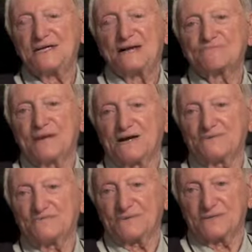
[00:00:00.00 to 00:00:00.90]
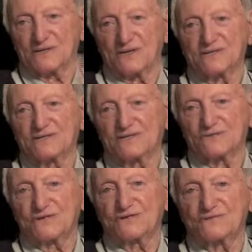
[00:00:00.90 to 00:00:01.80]
Not Paris, London
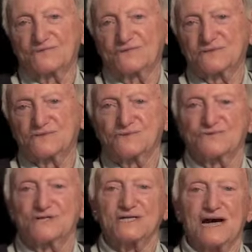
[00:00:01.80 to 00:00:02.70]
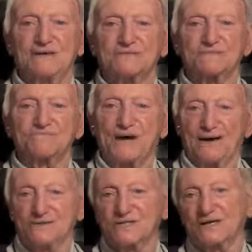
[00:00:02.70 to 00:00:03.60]
three, two or three times, and
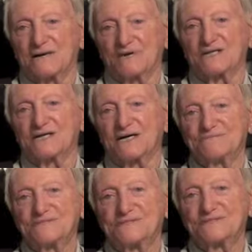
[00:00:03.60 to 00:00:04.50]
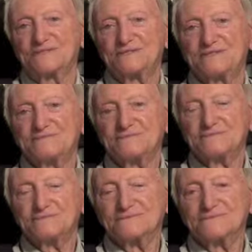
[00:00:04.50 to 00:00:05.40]
Paris a couple of times.
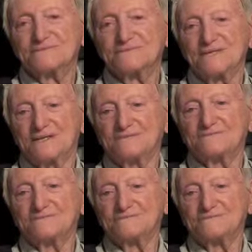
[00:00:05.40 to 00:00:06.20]
yeah.